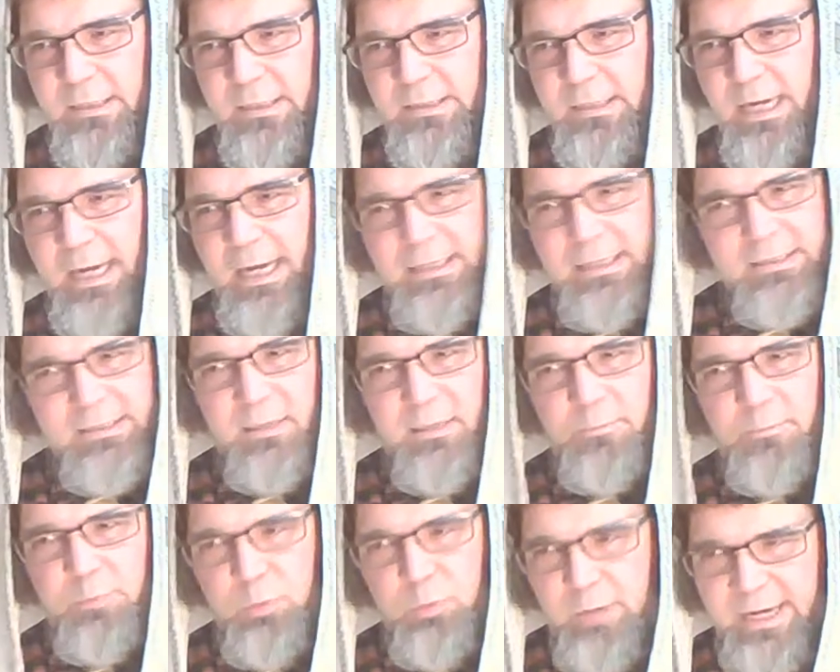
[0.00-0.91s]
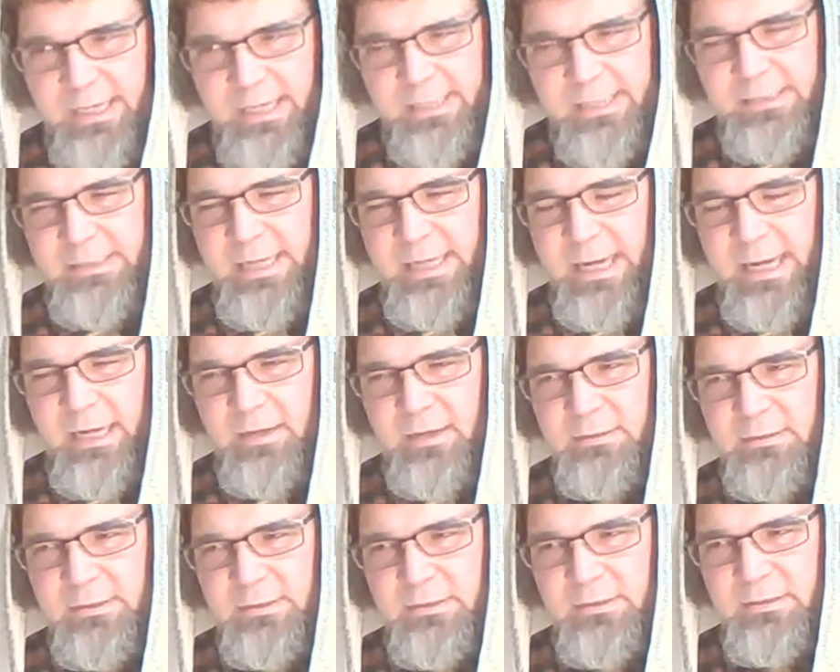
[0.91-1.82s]
God's going to break us
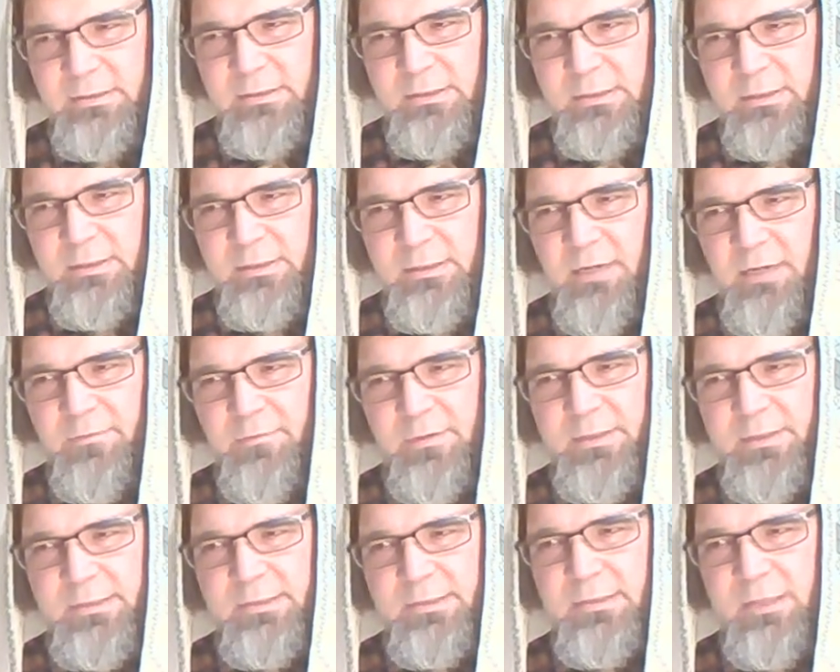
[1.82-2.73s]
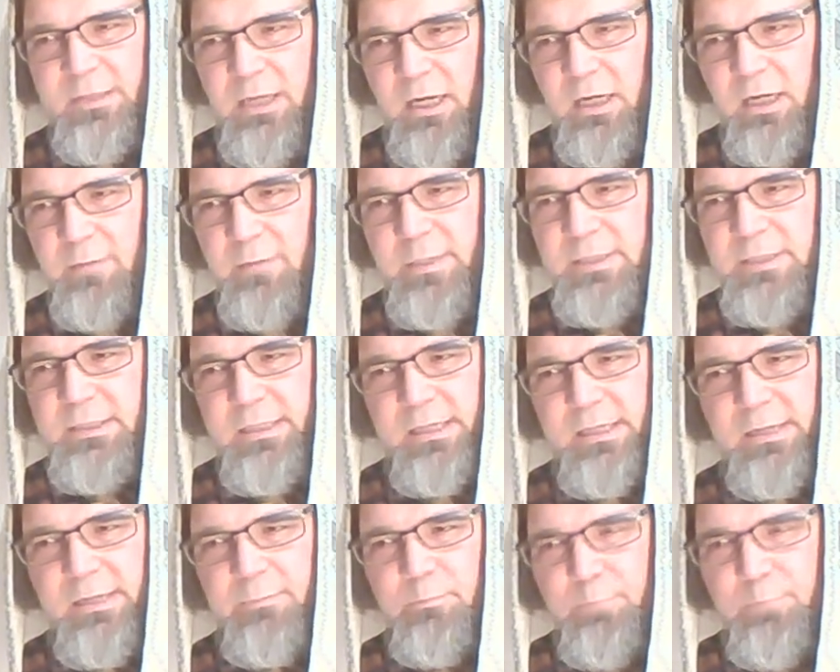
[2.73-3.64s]
out of this garbage and he's
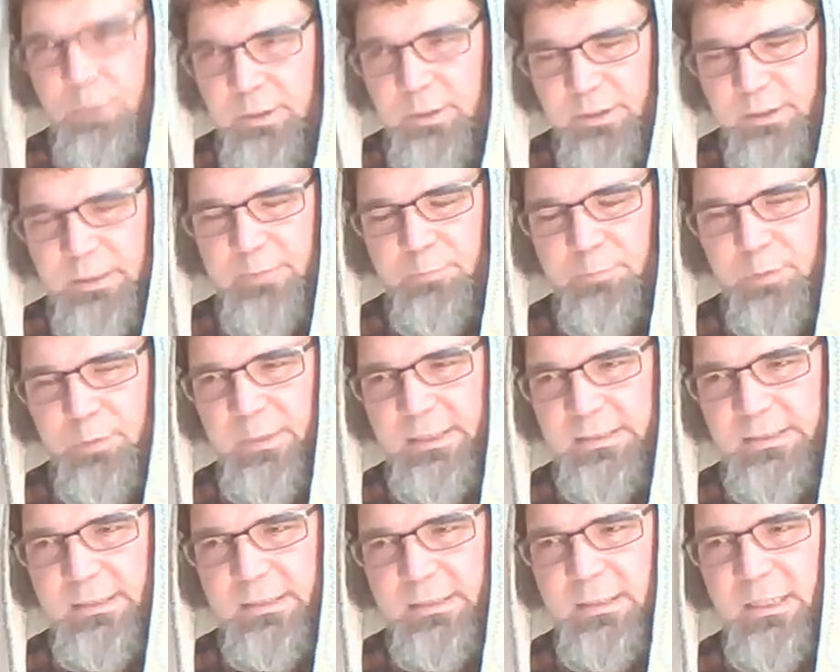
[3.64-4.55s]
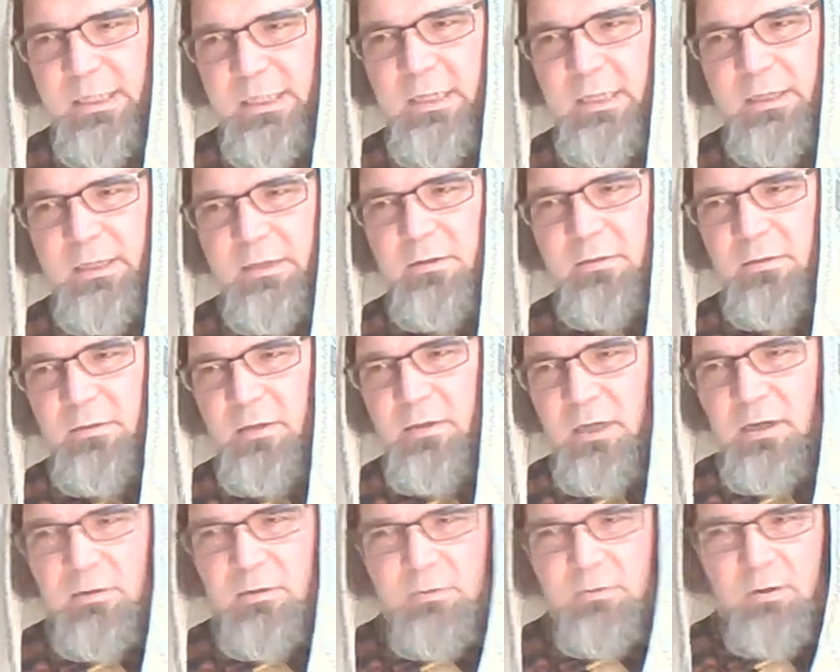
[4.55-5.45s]
going to burn the prison
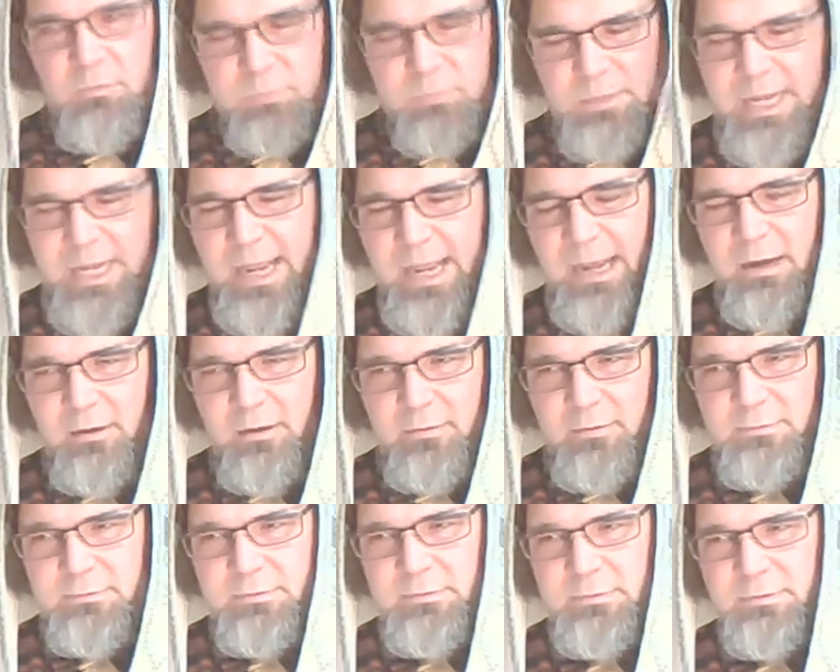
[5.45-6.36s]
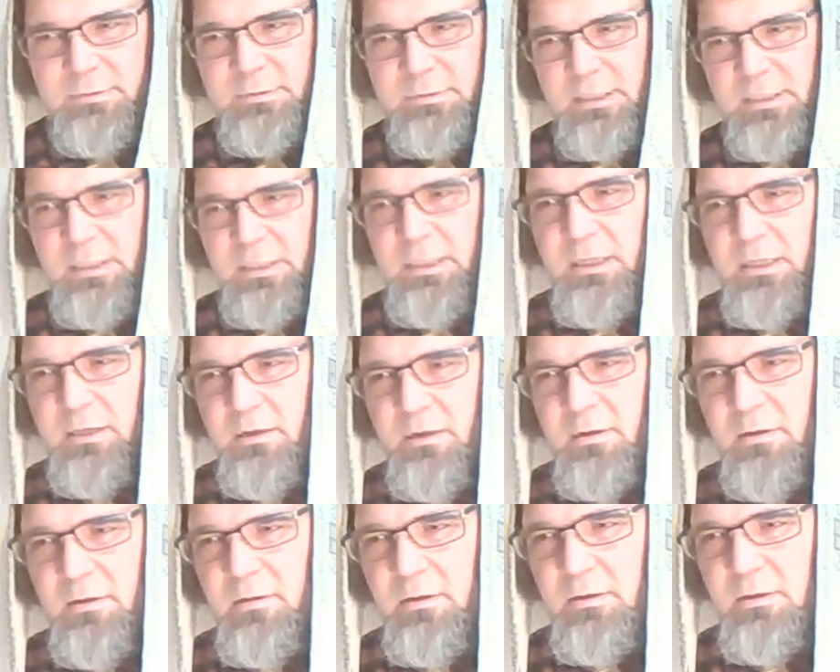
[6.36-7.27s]
uh, or down.
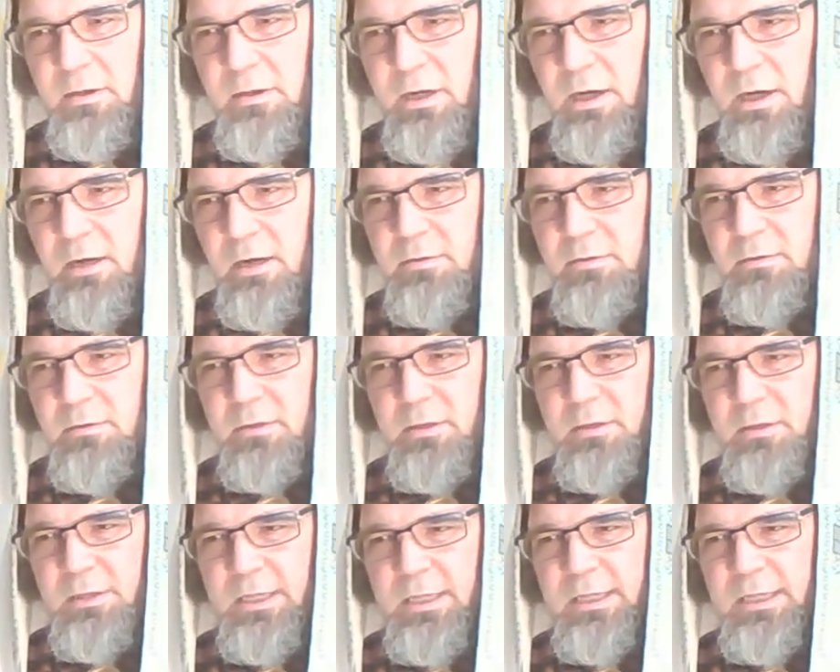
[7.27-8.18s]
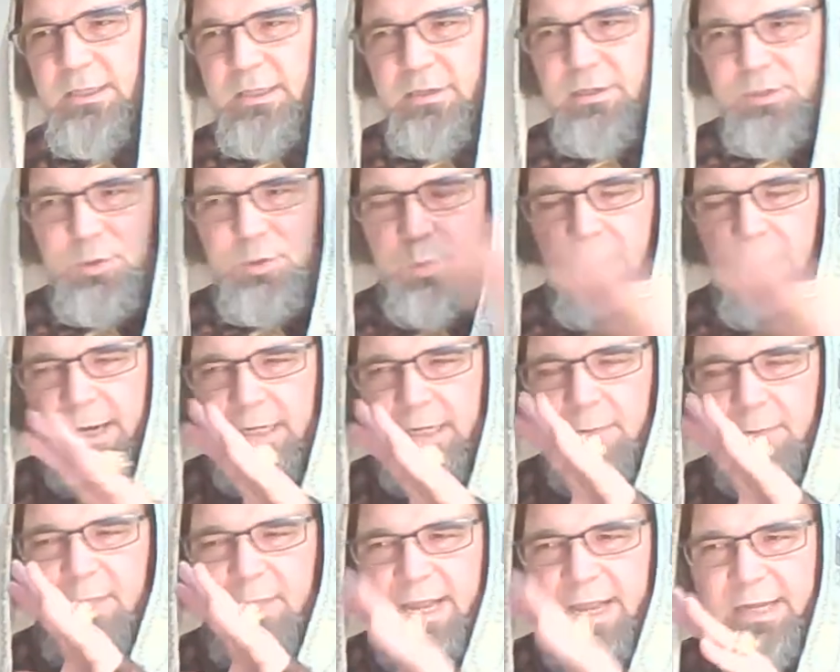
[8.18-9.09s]
Call, that they're trying to
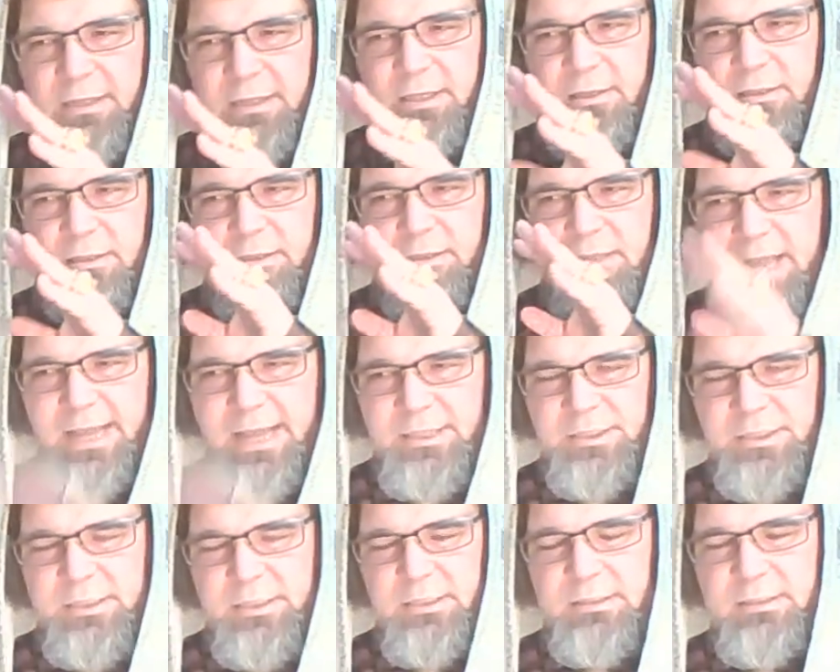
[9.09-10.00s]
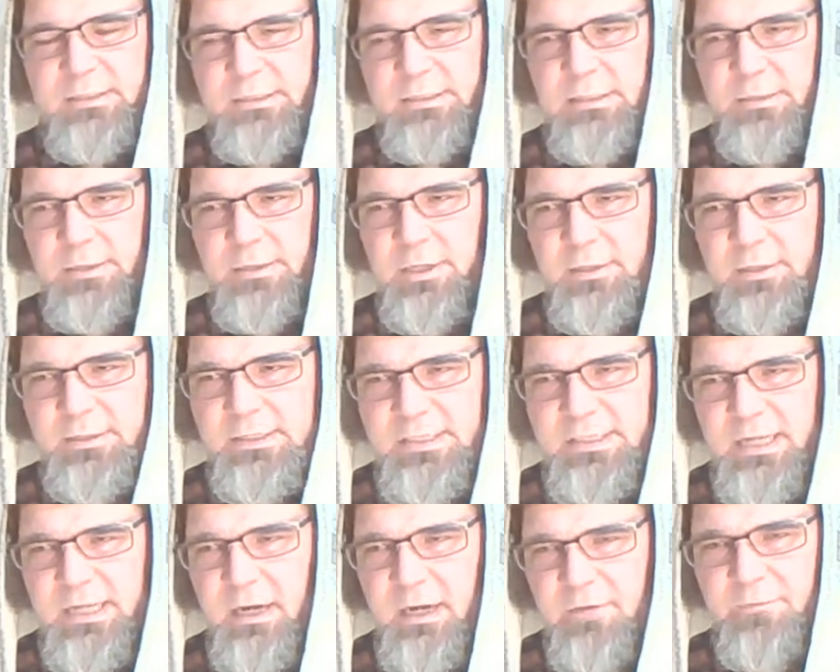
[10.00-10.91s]
make the nations that
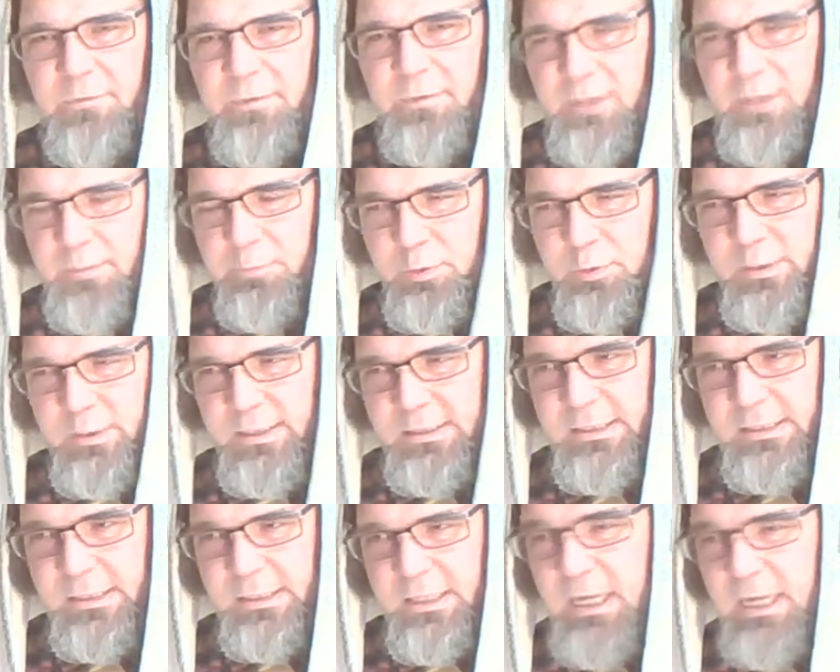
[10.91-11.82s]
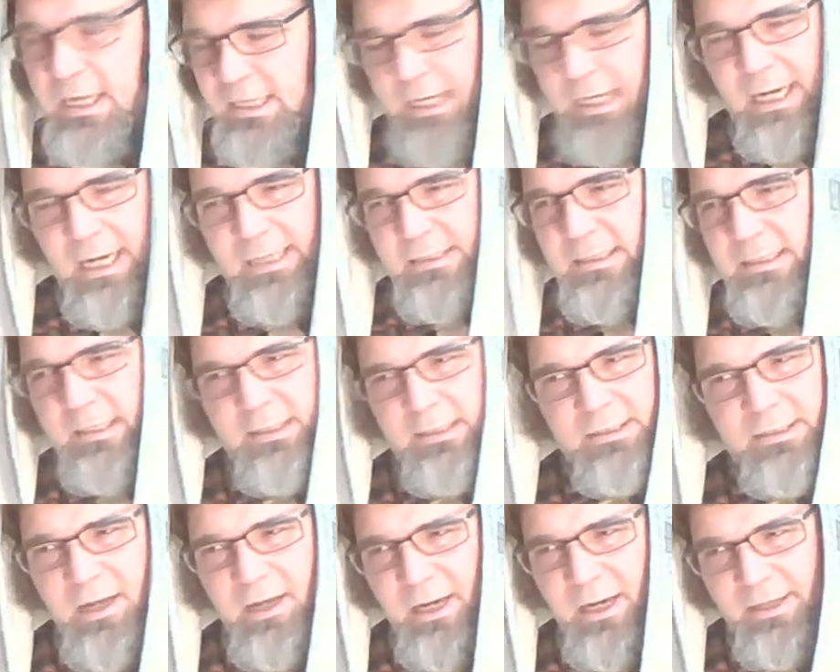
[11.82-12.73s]
self the prison. God's going to
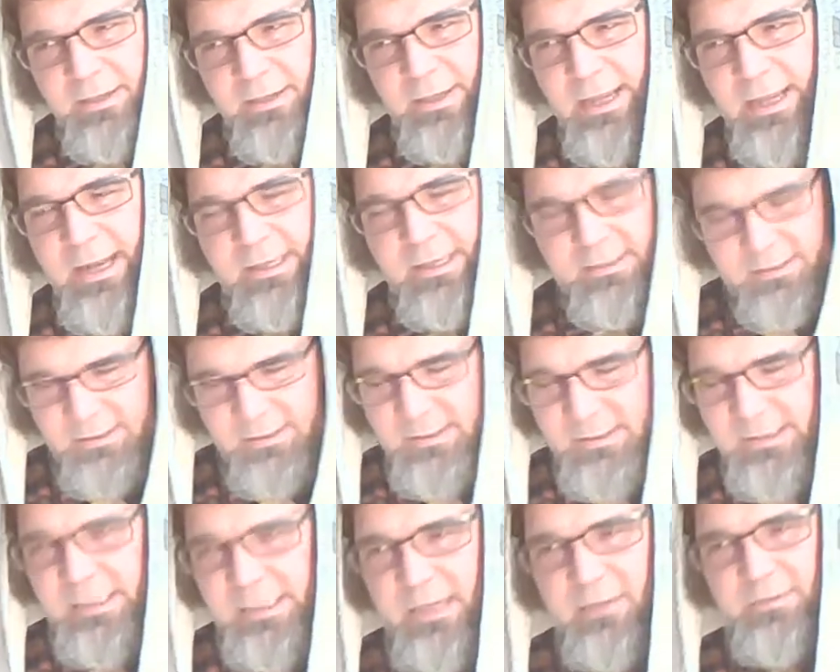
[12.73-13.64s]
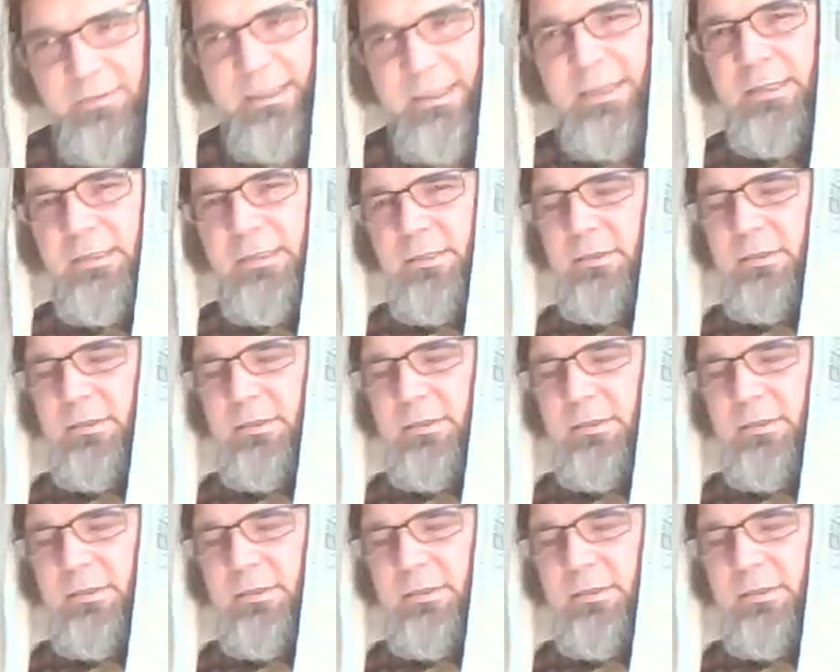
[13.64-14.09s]
knock that silly.